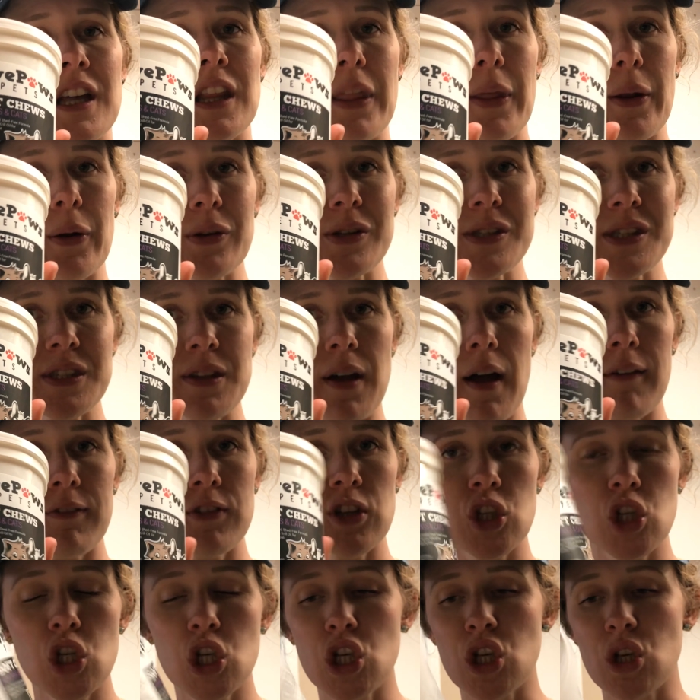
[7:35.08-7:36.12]
Little
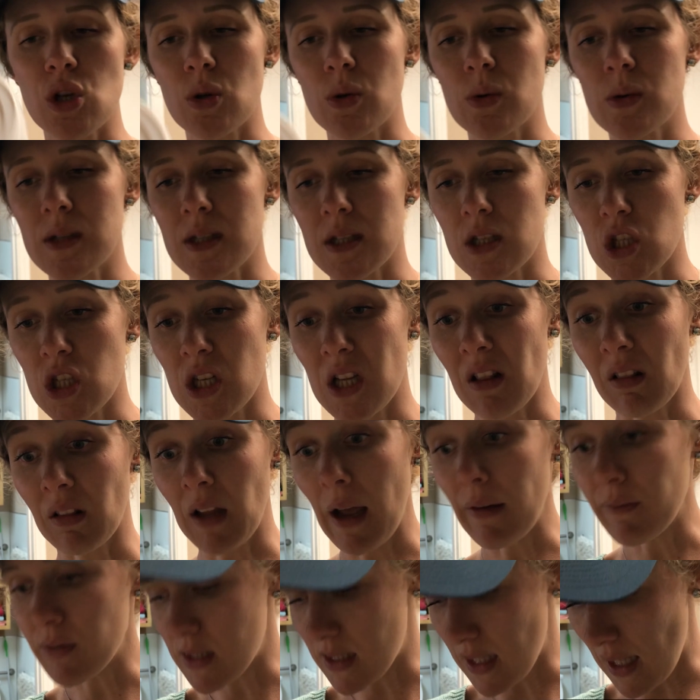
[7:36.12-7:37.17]
soft chews, and she
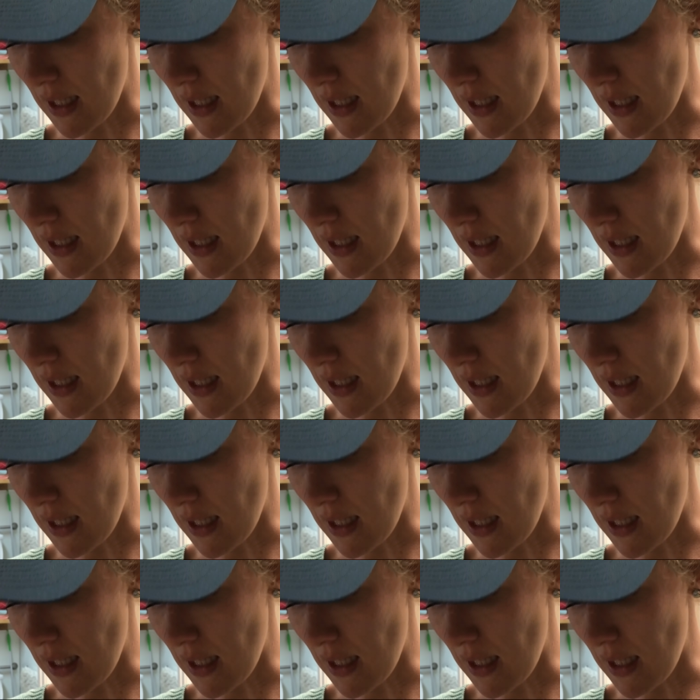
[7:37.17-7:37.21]
loves